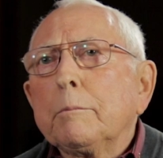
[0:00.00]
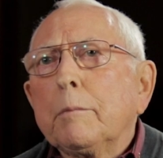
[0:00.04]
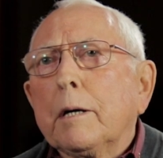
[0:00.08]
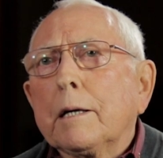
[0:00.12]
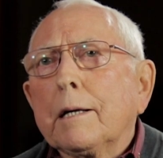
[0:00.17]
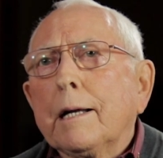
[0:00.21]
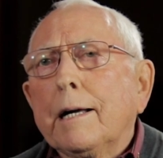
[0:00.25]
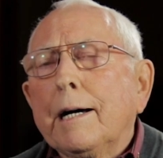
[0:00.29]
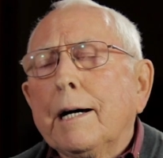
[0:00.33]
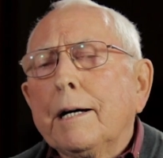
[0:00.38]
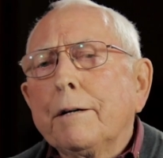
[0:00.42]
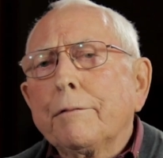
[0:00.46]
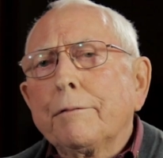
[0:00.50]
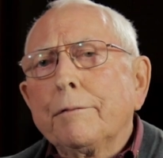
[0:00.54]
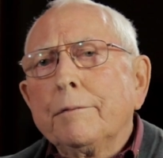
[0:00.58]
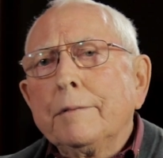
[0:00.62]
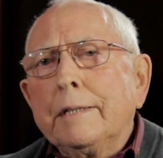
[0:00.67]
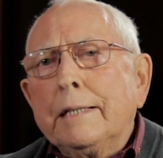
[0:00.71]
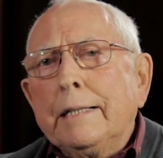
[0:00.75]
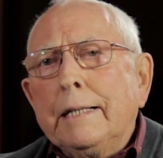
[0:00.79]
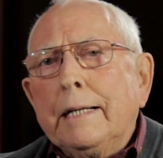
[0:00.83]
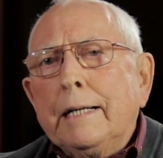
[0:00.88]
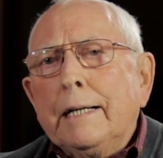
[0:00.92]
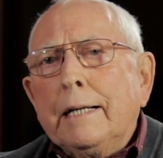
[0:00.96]
of my life.
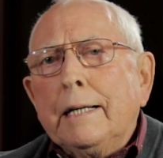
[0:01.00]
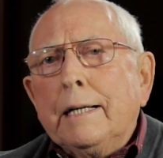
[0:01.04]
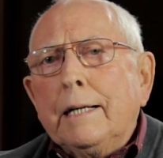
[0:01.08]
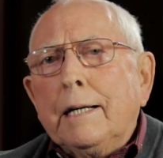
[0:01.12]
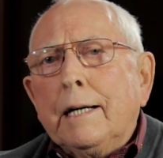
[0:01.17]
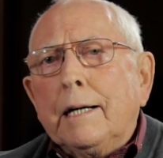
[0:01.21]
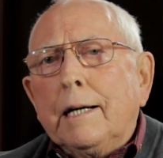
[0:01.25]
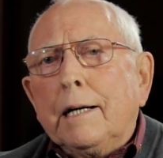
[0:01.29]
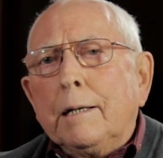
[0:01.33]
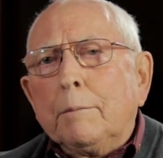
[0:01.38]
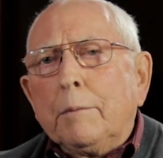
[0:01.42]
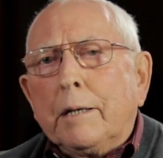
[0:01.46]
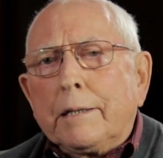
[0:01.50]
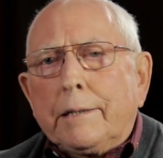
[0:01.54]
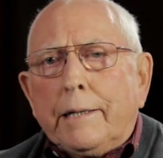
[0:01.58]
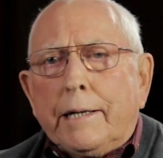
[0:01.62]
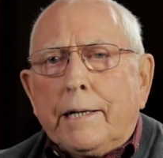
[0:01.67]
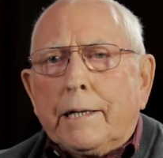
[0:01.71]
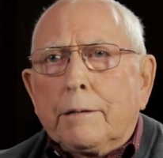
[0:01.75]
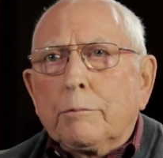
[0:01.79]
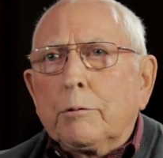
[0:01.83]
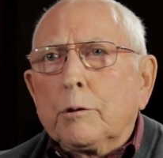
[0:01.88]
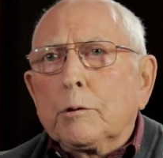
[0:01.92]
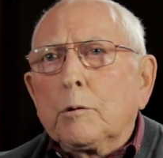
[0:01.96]
My
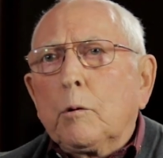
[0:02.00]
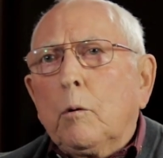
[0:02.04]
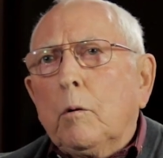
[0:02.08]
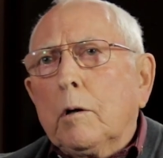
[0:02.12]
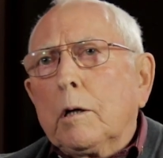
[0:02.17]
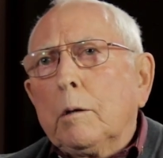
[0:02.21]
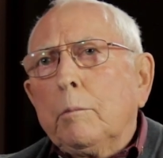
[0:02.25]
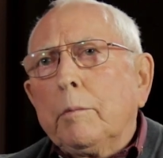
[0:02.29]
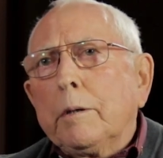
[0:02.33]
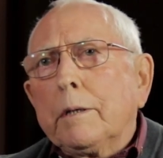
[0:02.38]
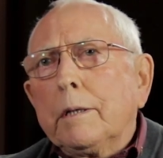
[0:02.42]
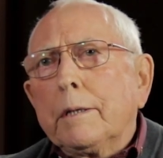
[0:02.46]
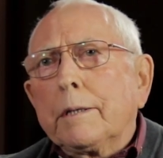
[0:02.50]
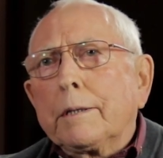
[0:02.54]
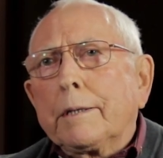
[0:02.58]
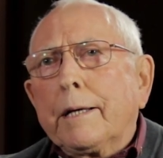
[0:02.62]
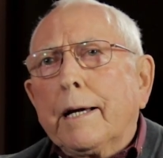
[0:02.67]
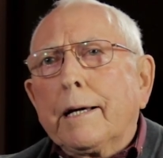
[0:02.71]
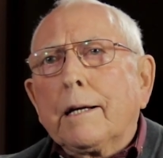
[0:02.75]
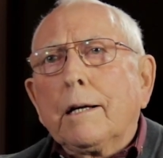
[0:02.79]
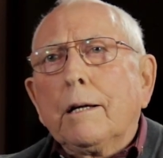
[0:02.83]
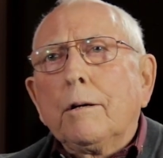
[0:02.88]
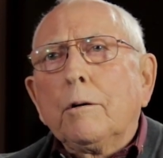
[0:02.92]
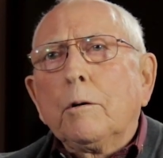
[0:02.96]
dad was a watermelon,
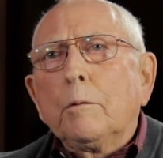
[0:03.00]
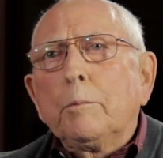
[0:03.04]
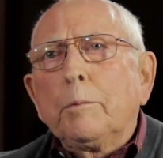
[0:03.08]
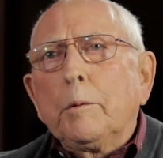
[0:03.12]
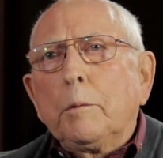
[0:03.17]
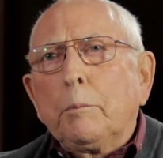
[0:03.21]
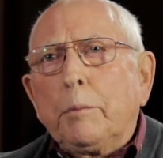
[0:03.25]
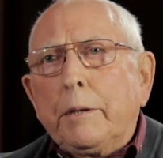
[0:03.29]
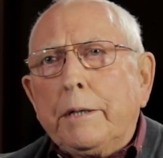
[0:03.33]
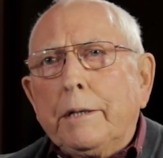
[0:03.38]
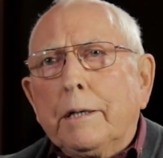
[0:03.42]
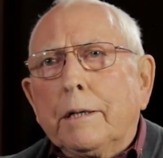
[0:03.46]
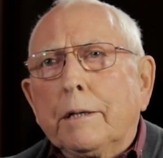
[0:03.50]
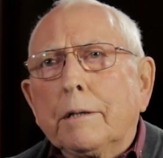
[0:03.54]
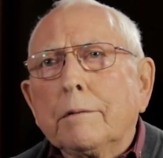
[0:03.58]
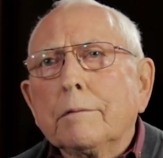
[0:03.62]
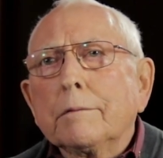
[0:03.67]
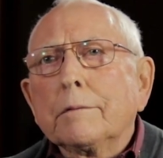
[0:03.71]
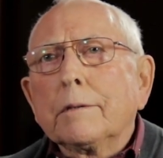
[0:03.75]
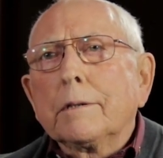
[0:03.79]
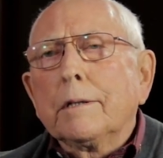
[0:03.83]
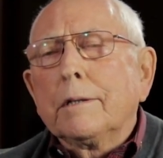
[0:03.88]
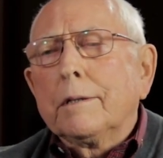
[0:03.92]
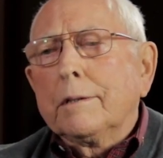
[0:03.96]
cantaloupe, and peanut
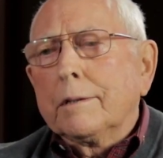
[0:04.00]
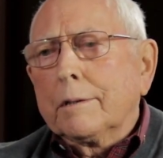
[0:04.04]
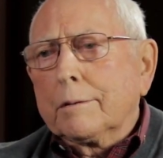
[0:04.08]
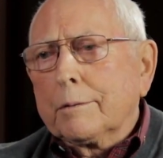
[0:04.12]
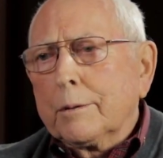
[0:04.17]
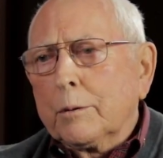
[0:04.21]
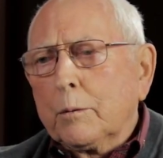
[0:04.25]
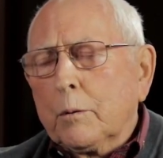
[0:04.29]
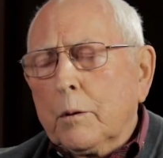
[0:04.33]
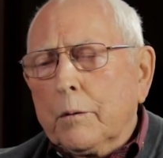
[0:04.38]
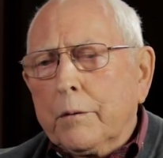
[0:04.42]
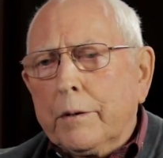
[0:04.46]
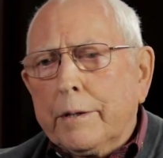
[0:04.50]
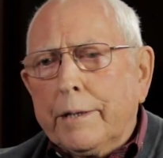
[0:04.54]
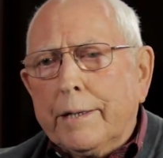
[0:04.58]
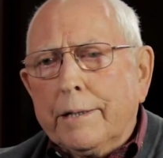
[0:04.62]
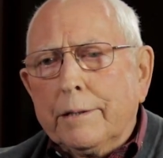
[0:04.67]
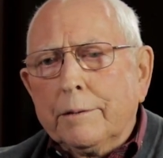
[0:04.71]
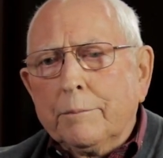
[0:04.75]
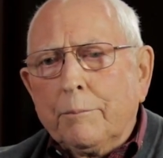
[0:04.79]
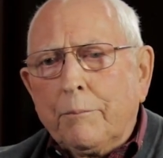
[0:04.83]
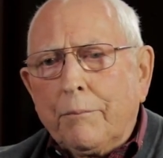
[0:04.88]
grower there,